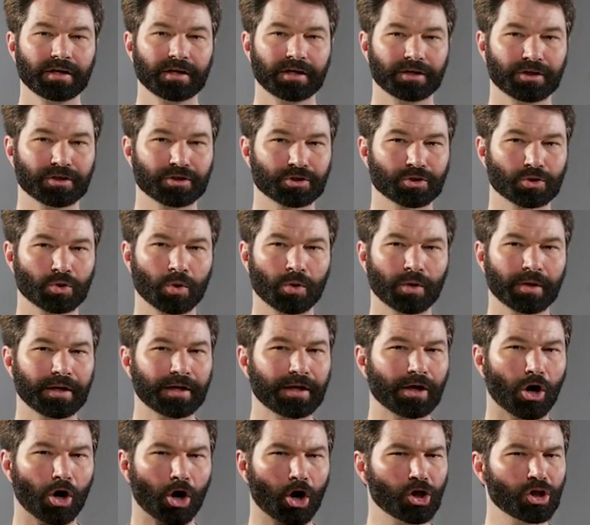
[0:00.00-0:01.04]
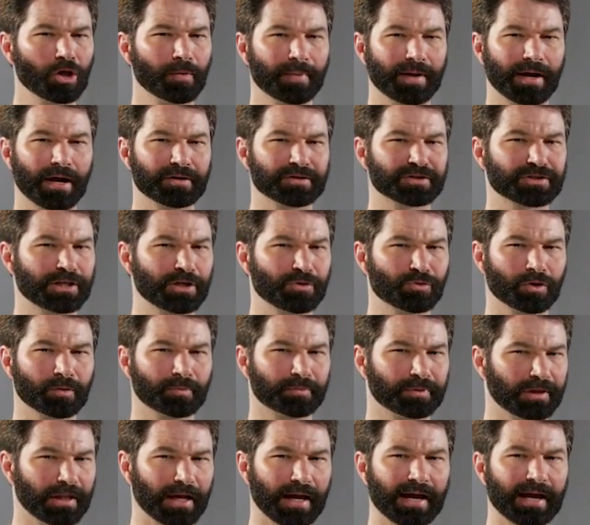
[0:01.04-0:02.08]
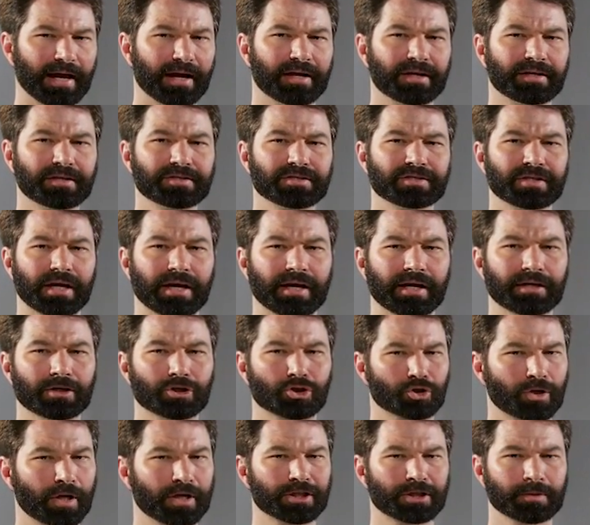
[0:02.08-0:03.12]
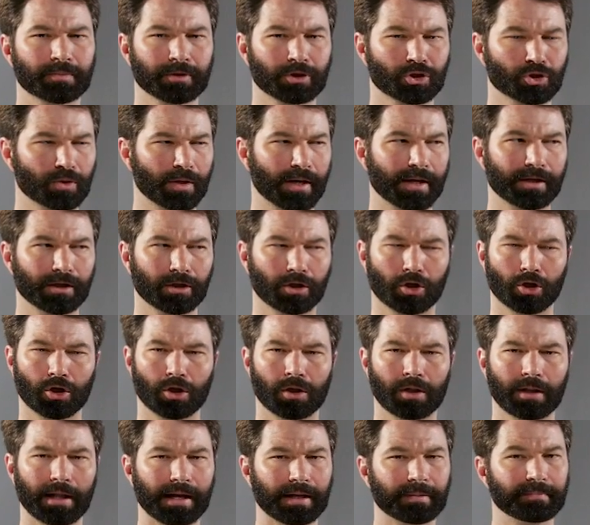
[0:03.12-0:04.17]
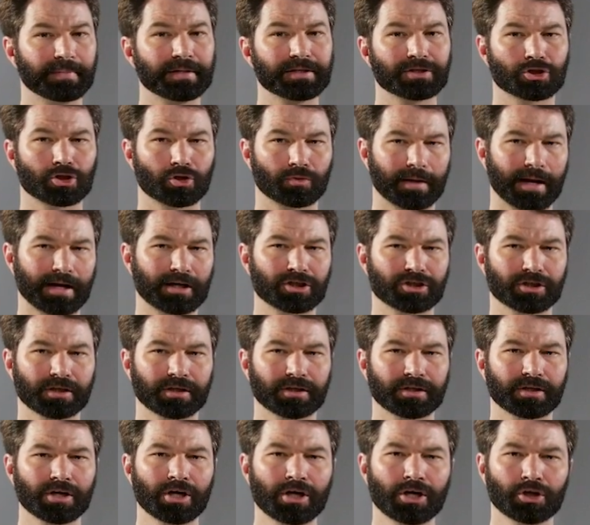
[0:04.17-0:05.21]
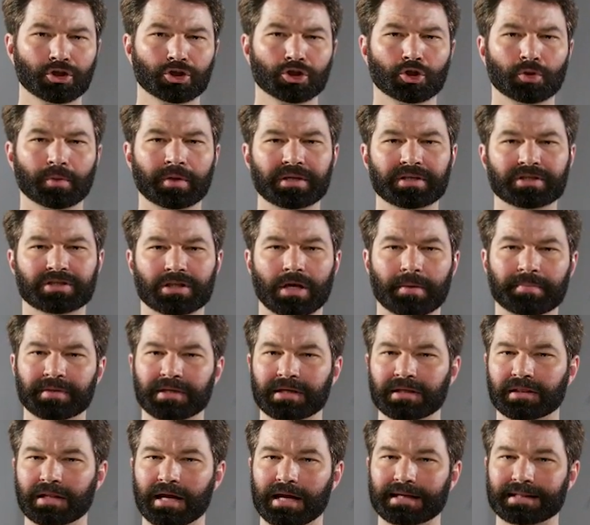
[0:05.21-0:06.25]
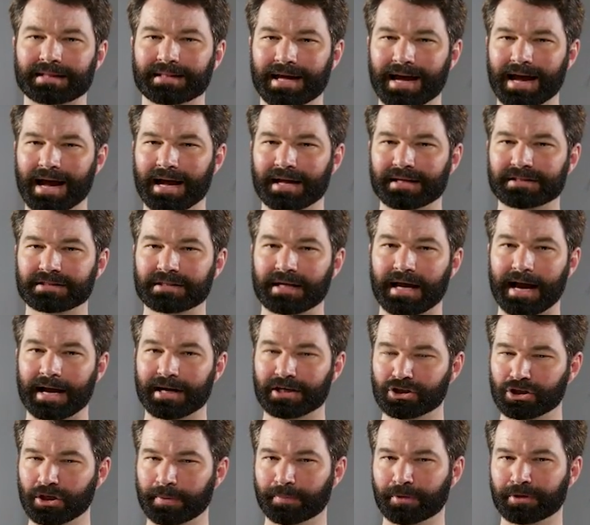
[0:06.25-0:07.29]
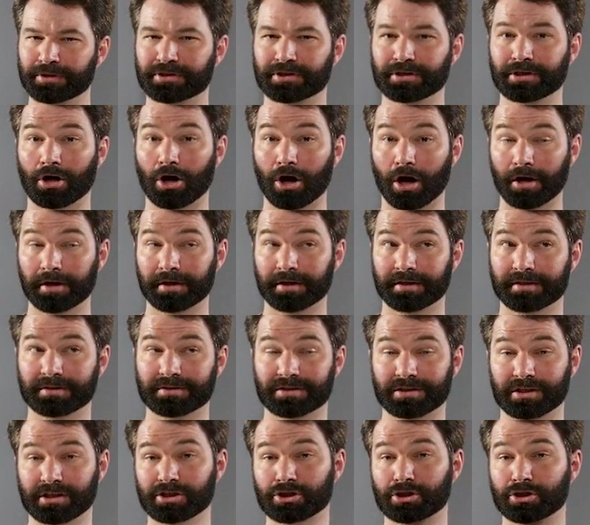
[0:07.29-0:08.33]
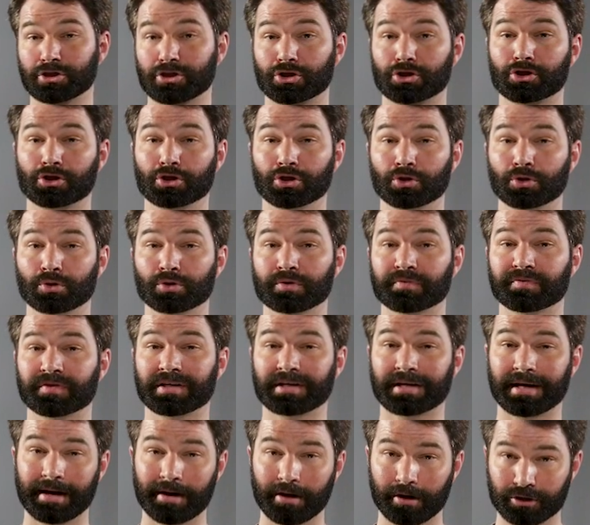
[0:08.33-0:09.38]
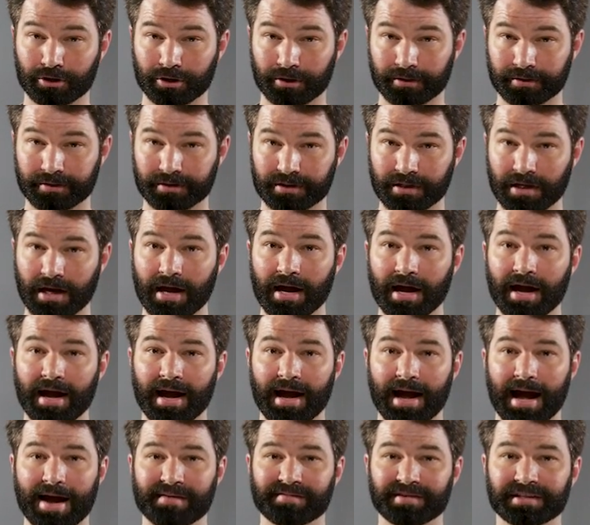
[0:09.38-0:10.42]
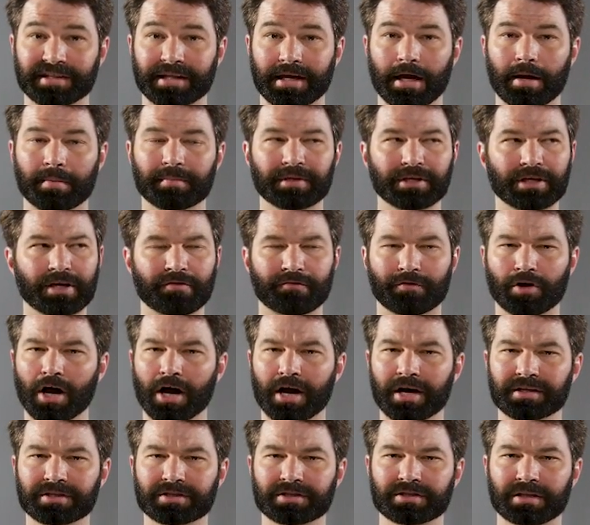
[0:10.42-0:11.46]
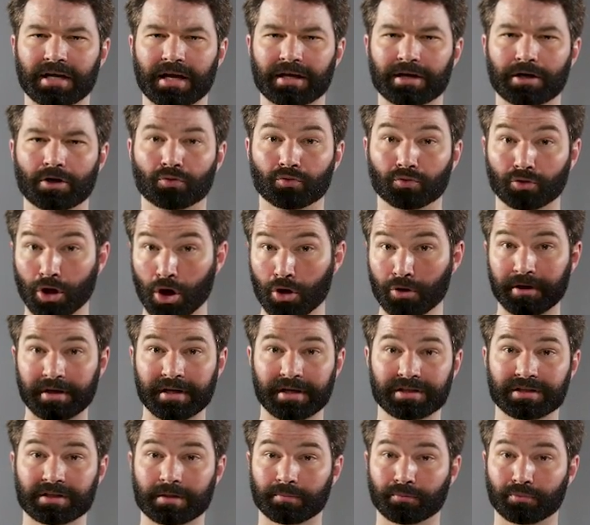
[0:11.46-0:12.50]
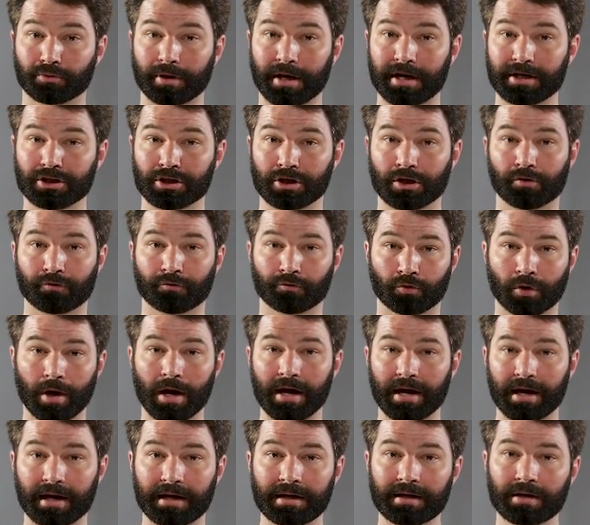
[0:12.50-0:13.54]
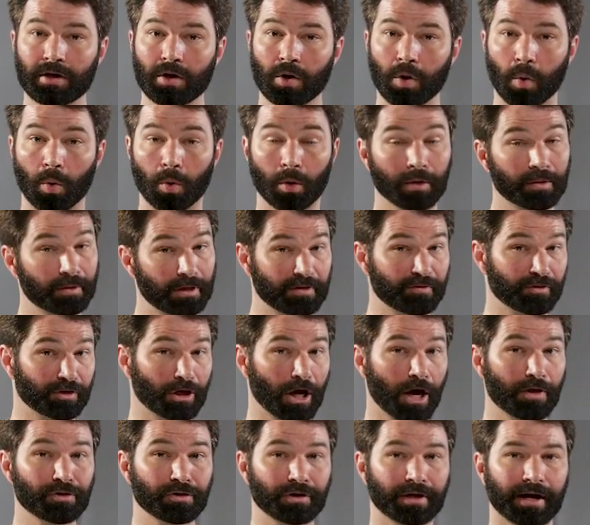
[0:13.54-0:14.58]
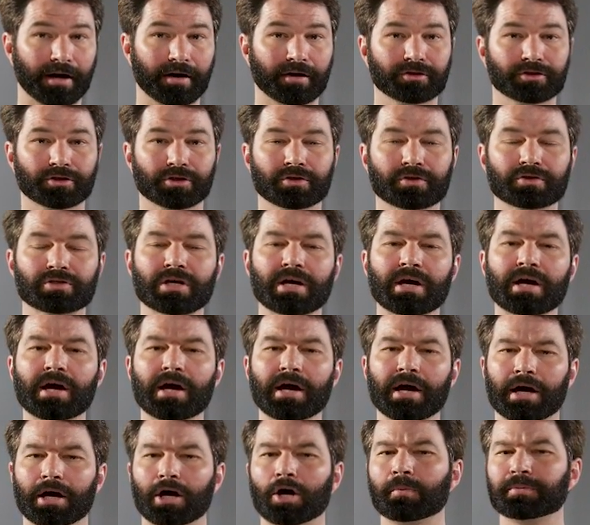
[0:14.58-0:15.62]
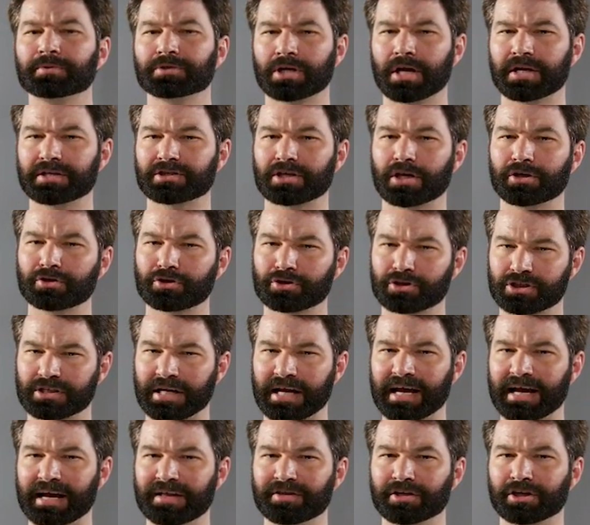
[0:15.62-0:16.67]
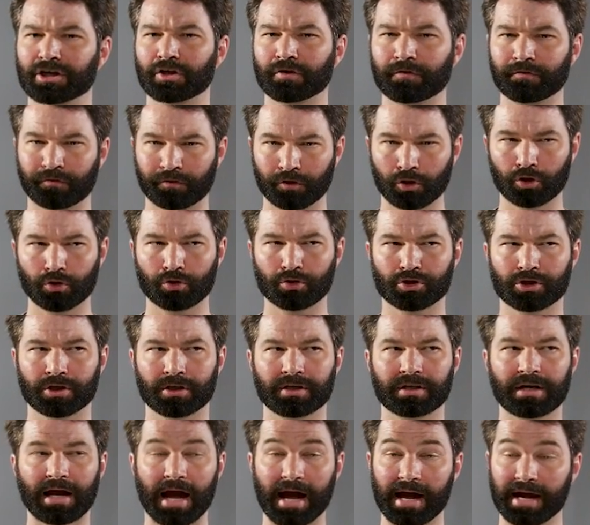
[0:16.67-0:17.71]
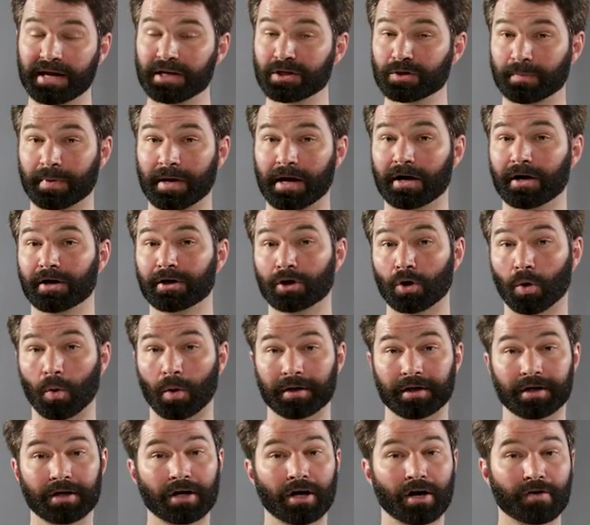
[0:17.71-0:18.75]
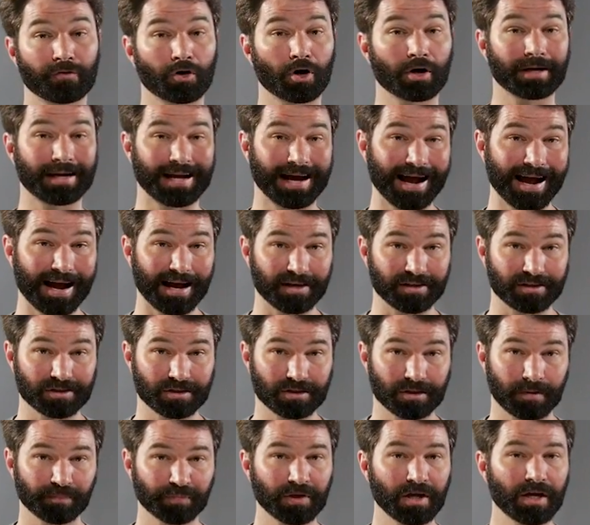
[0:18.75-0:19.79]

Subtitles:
In a story all about secret plans and trust betrayal and misdirection, doing something like that actually puts the audience into the shoes of the characters. Having them give us an erroneous impression of Ray, or even other characters, helps us understand the confusion and paranoia of our cast.